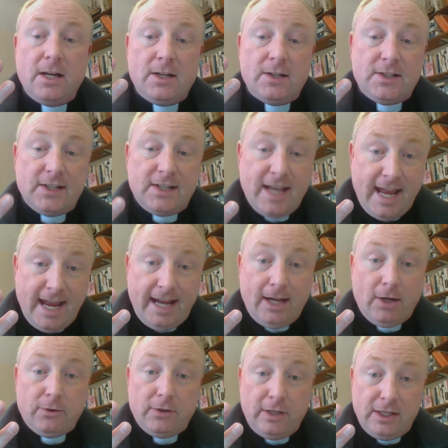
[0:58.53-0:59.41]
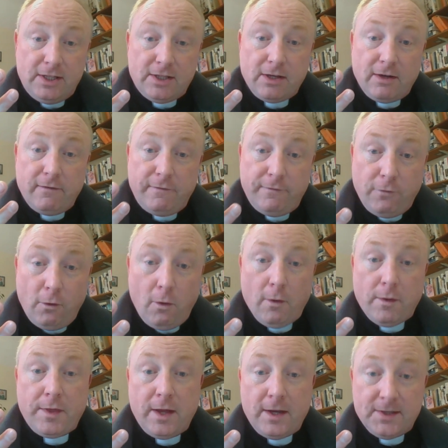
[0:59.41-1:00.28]
Today, on this
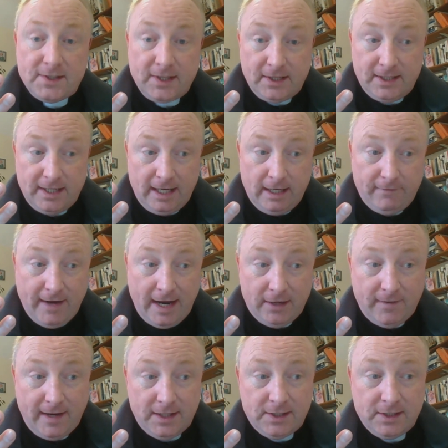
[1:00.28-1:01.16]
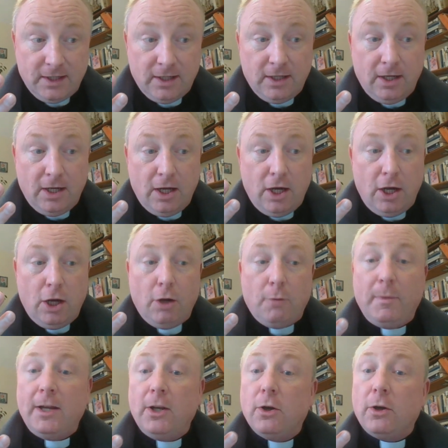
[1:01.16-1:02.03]
fourth Sunday of Advent,
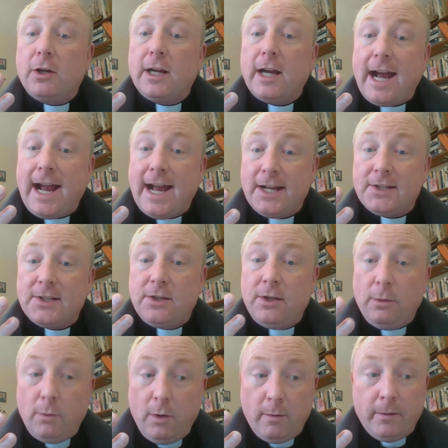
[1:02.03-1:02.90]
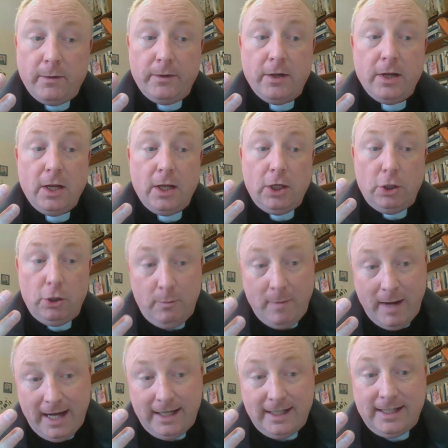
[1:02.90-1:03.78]
we look at the woman who
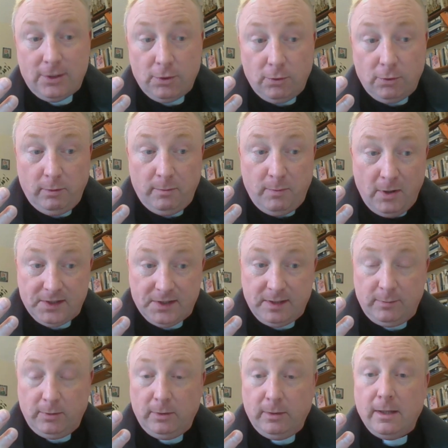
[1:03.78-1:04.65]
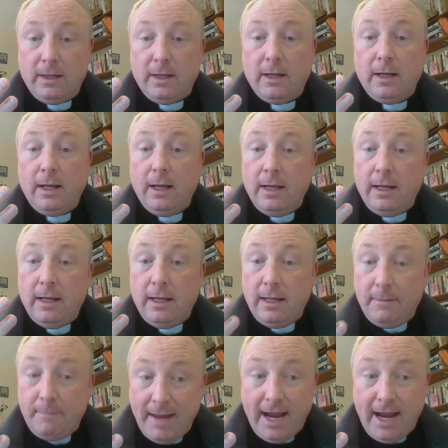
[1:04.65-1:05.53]
made it possible
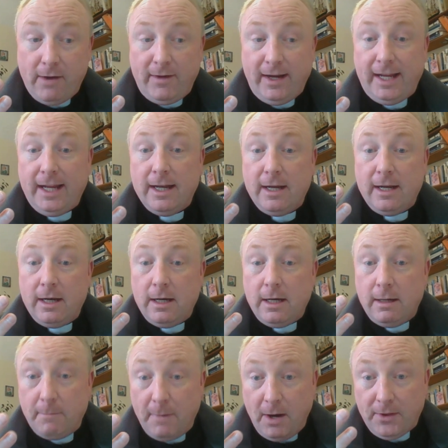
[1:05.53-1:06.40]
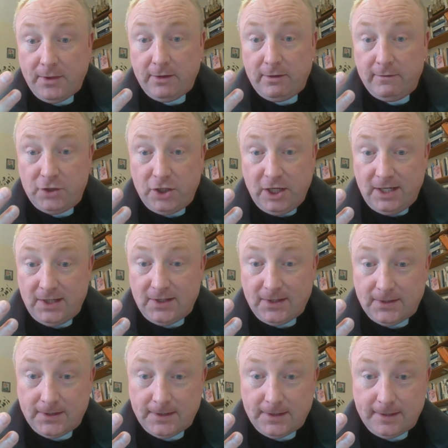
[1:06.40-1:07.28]
Mary, Mother of
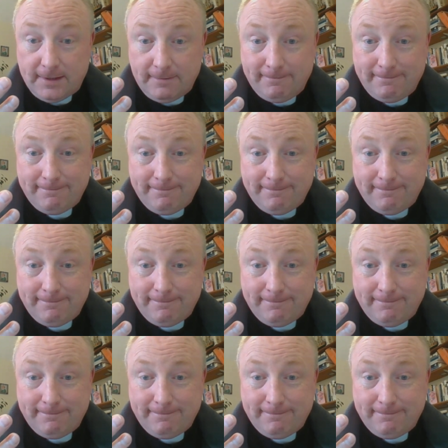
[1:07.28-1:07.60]
Jesus.